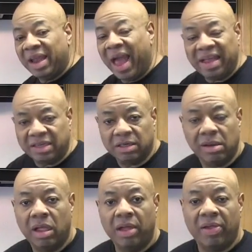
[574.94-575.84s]
light.
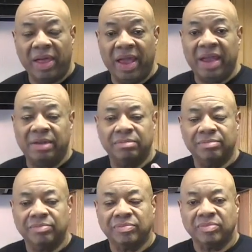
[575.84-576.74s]

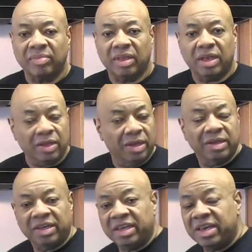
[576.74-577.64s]
And
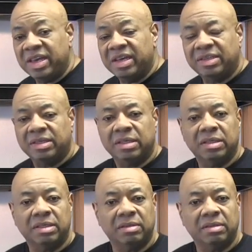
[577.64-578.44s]
the kids,